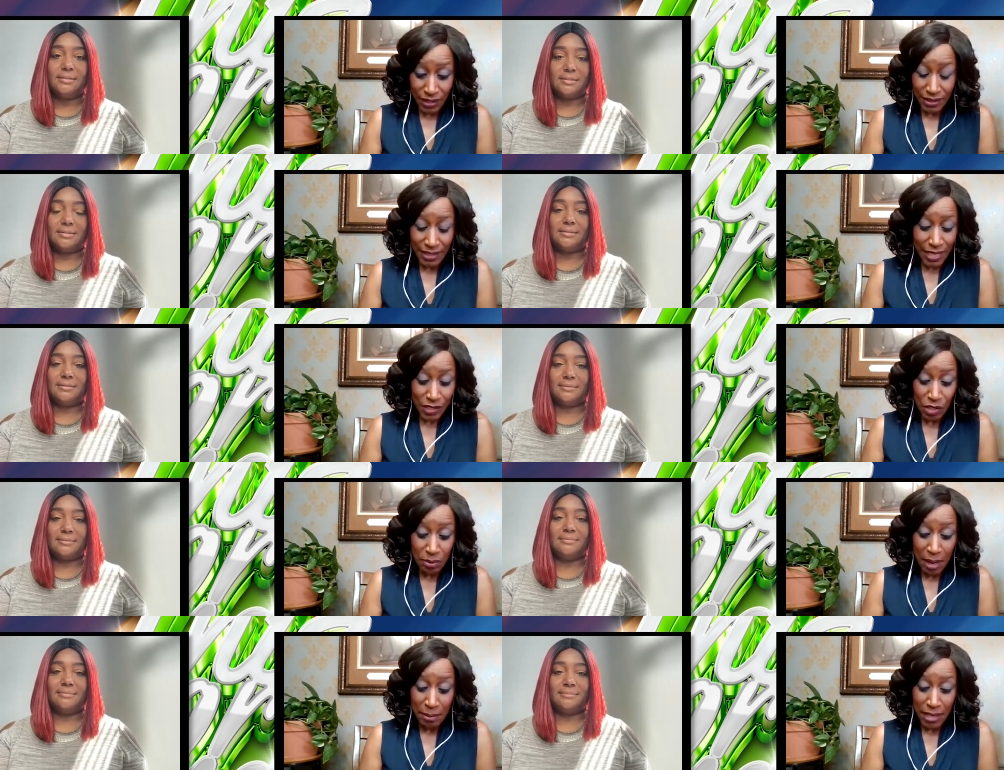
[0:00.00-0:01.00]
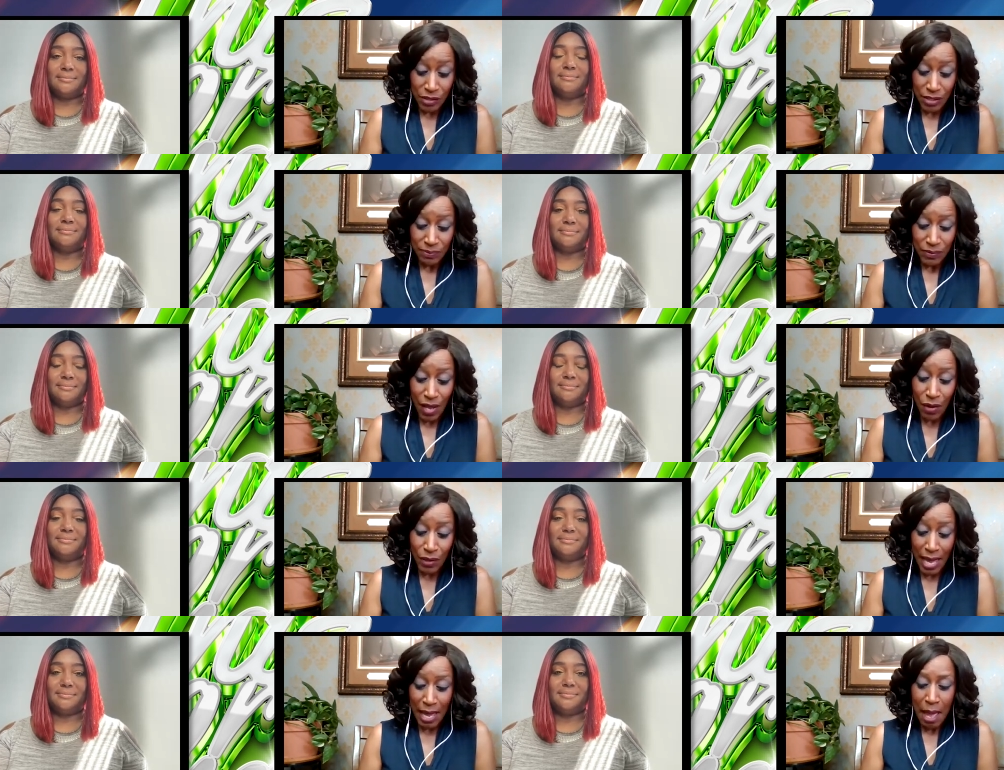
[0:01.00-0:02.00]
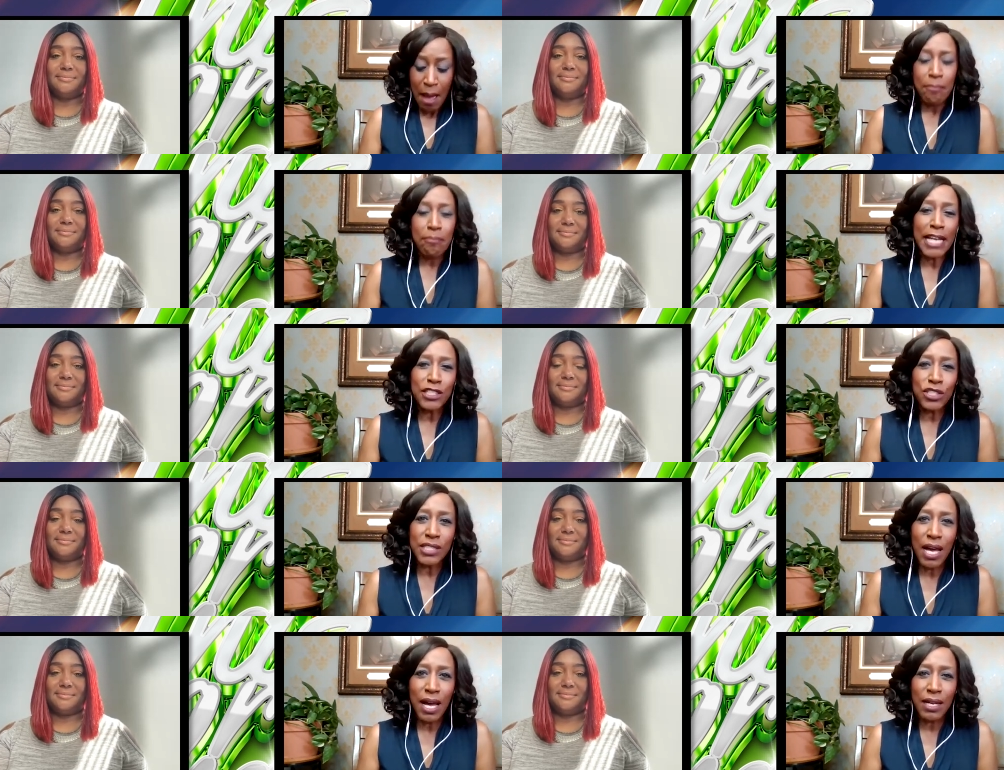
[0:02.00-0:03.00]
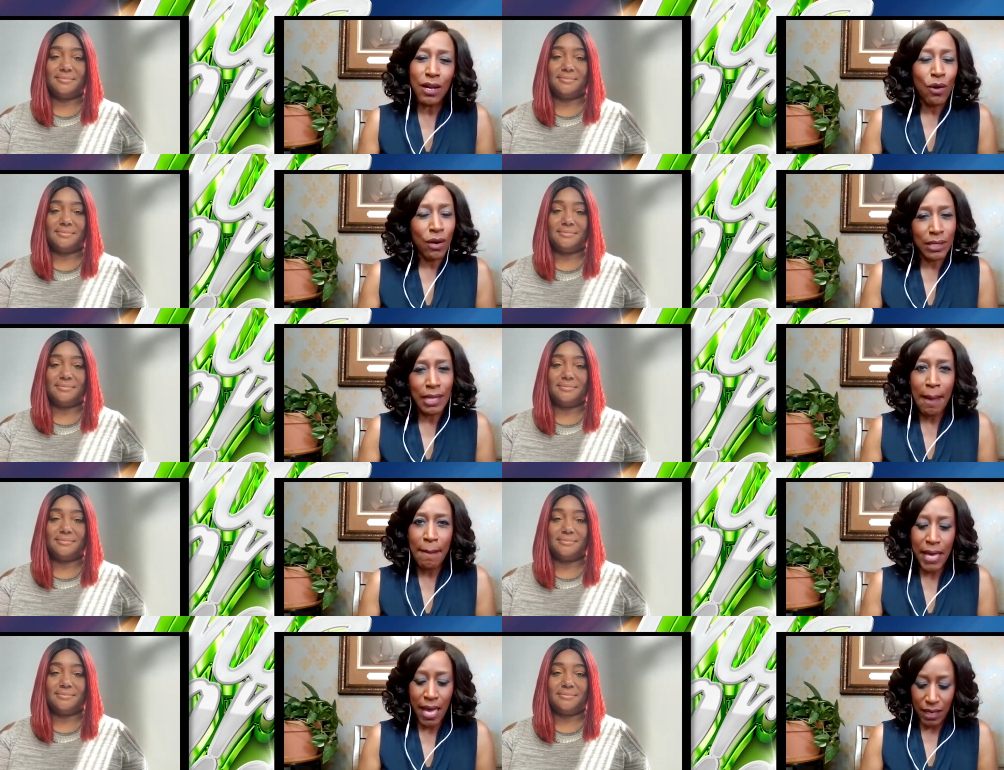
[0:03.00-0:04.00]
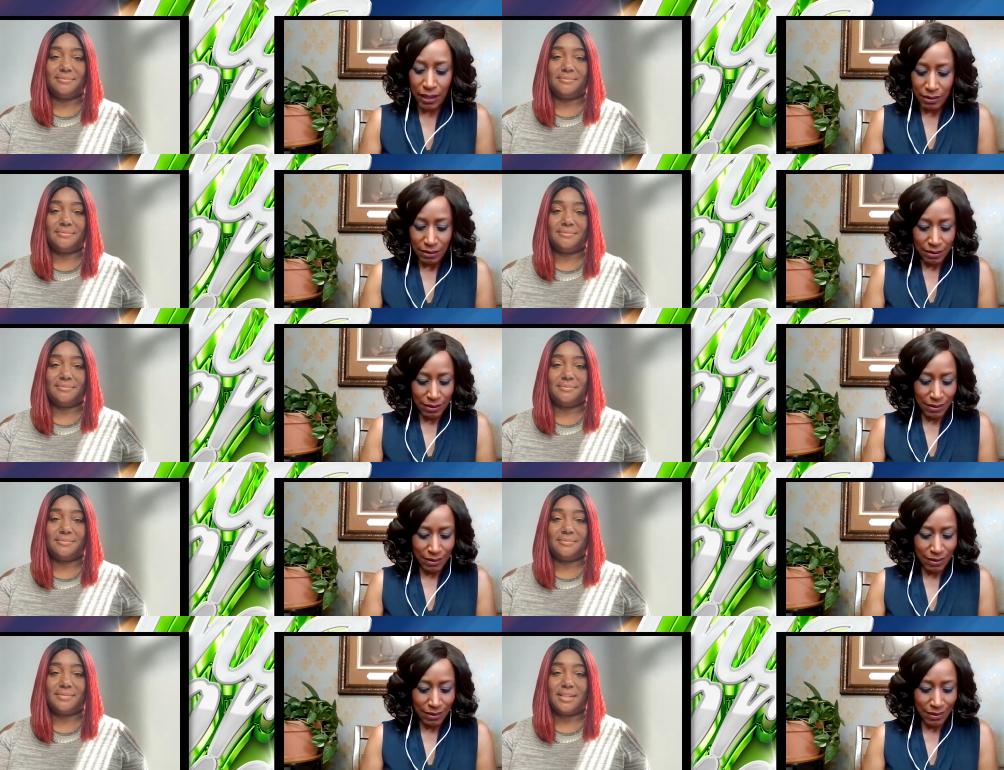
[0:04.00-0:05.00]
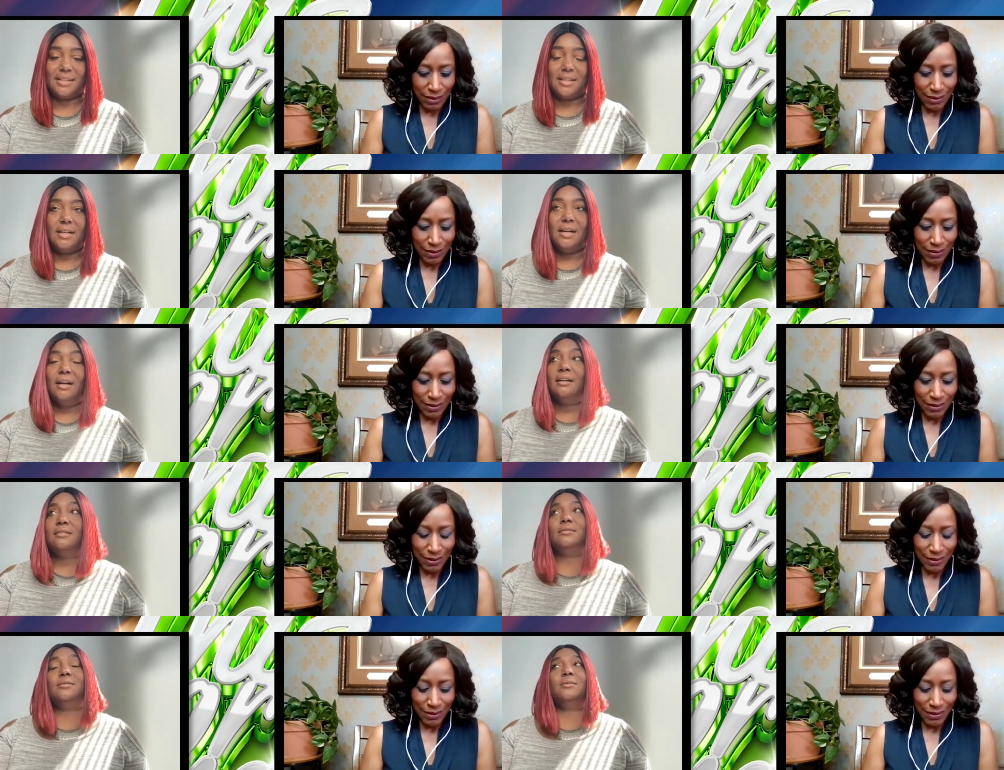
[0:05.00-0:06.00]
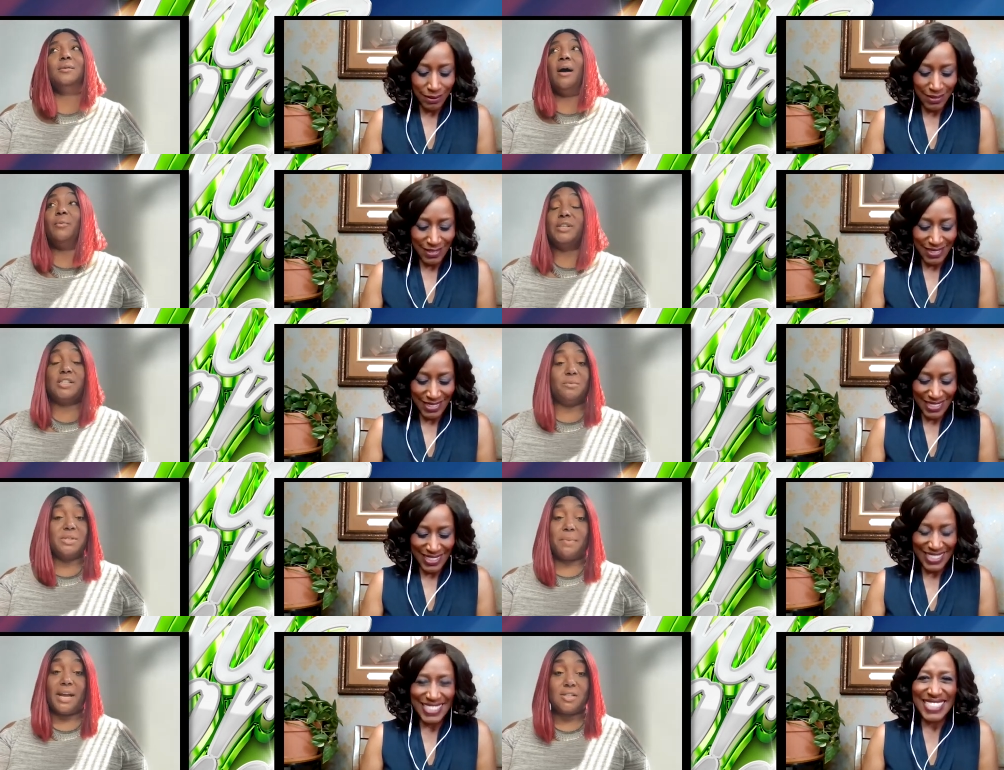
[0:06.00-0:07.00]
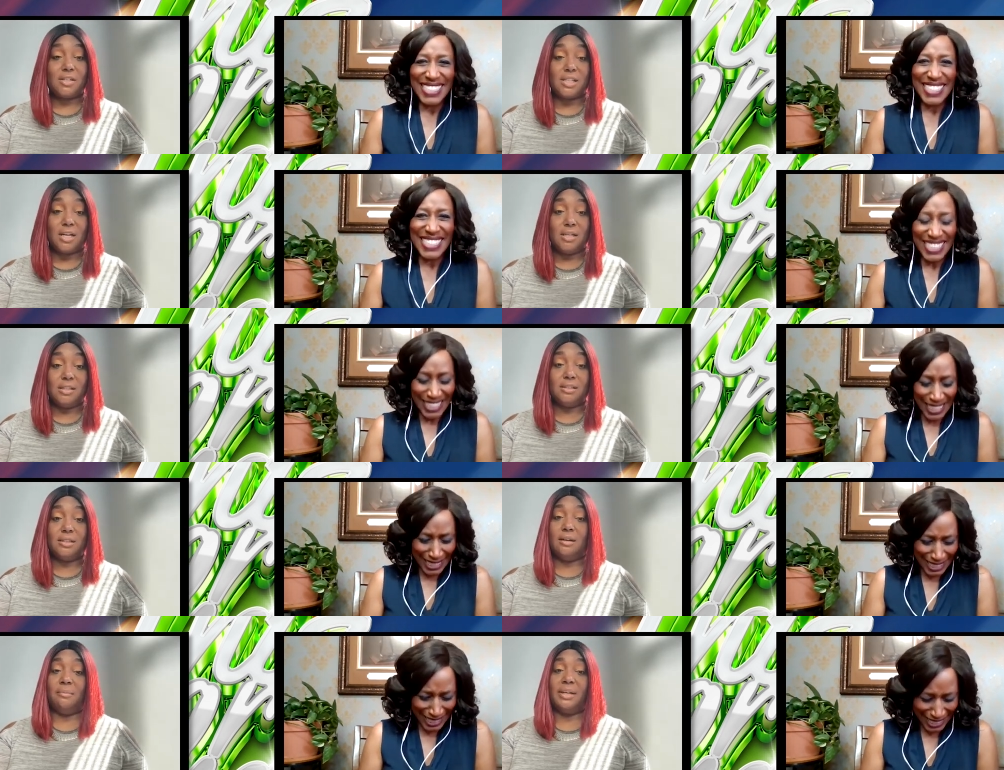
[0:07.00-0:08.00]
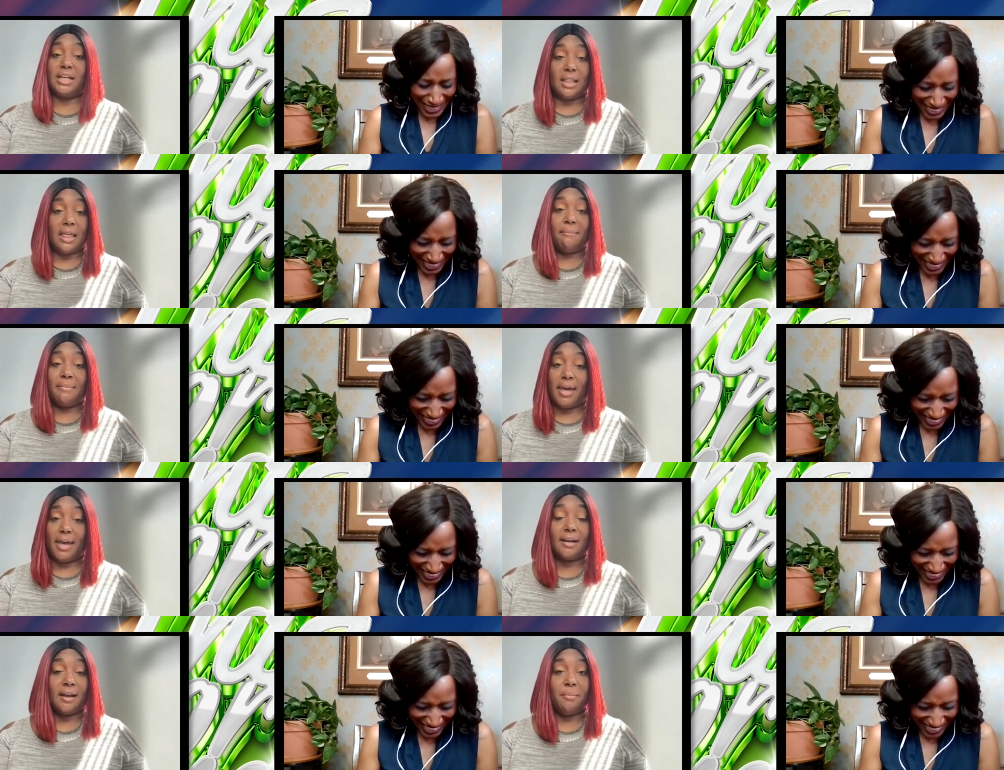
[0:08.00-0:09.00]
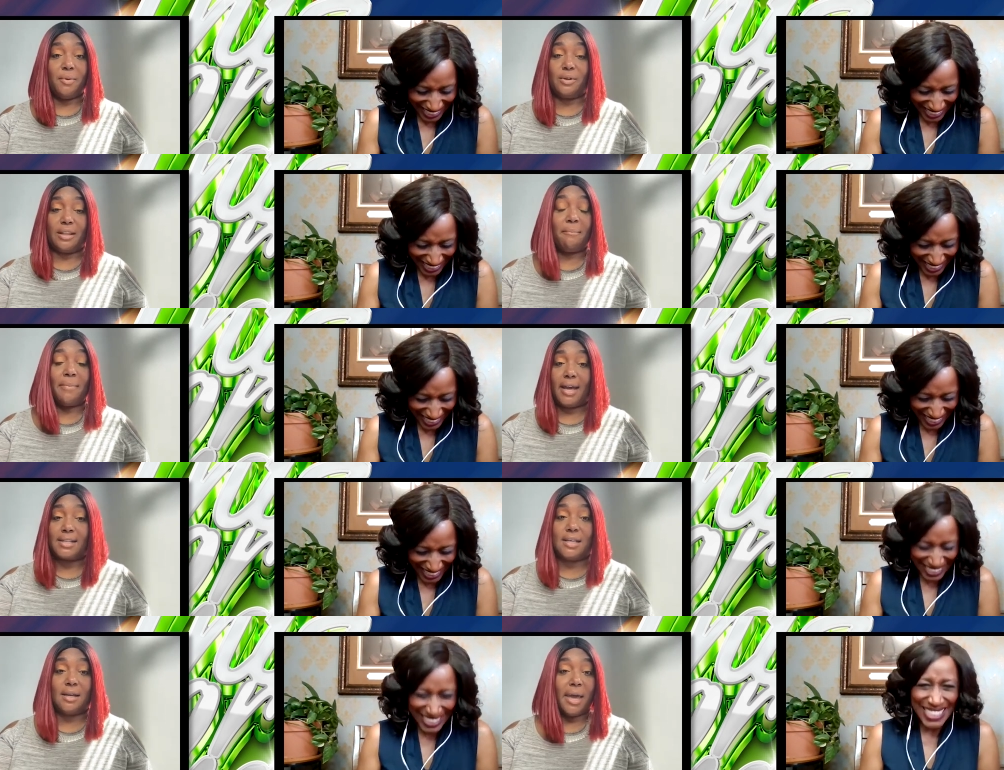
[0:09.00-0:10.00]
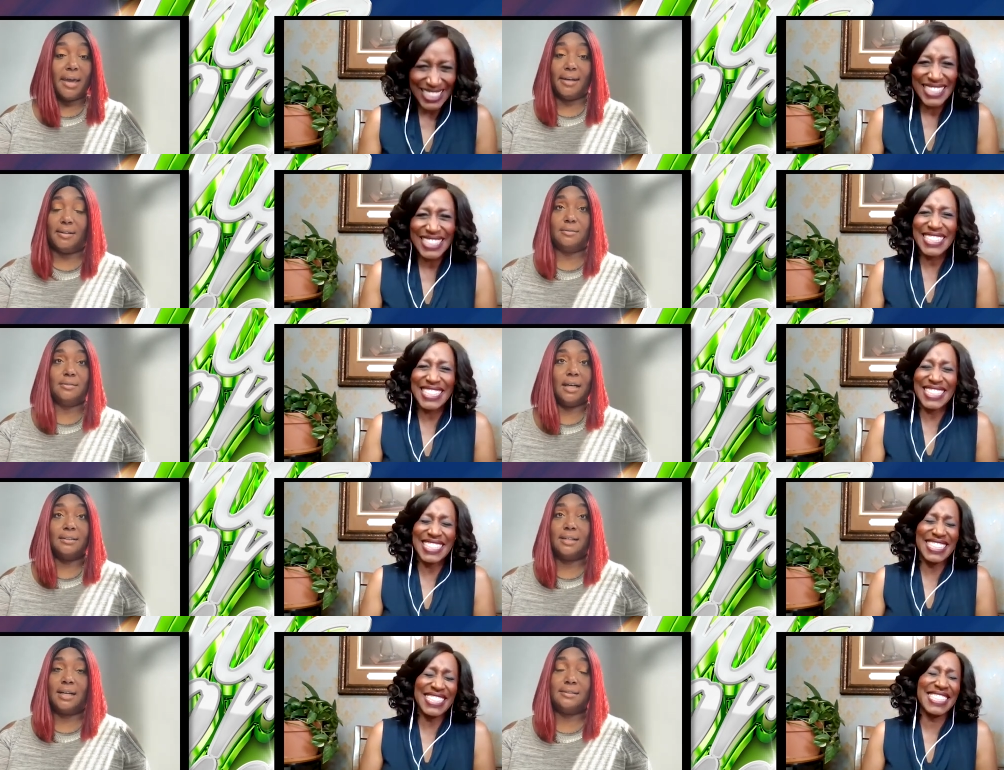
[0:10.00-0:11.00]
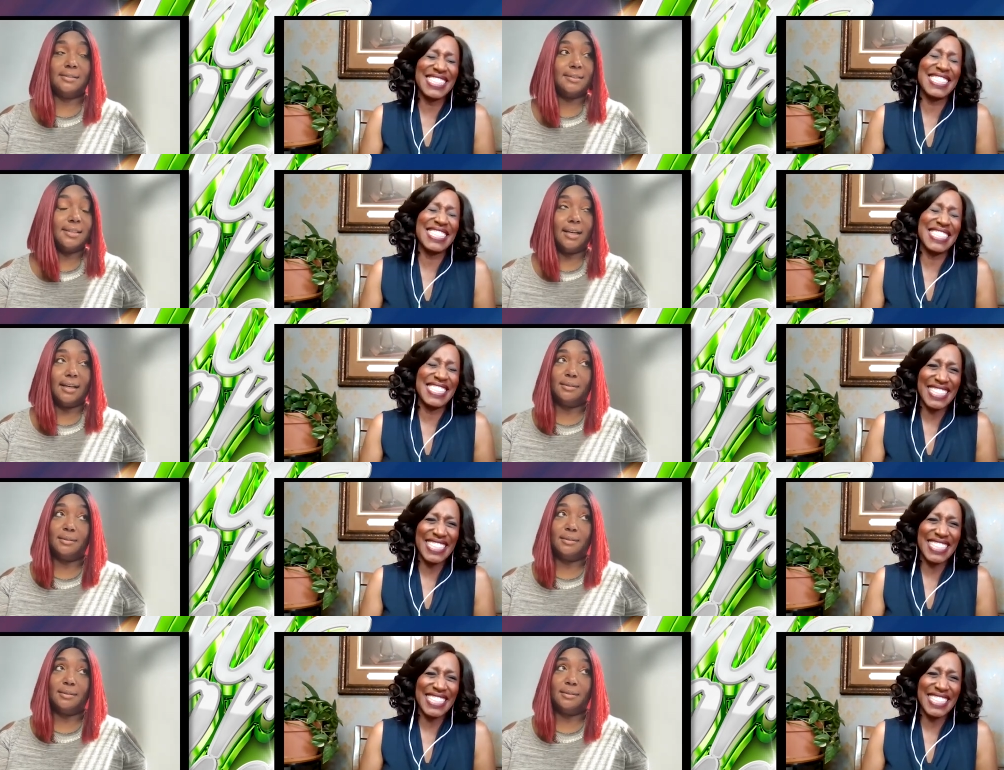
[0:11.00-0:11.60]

Speaker 1: girl. That is so my mantra. Okay. Bite your tongue or clap back?
Speaker 2: Ooh, I wish it was bite your tongue, but clap back. I'm going to clap back somehow. I, I just am.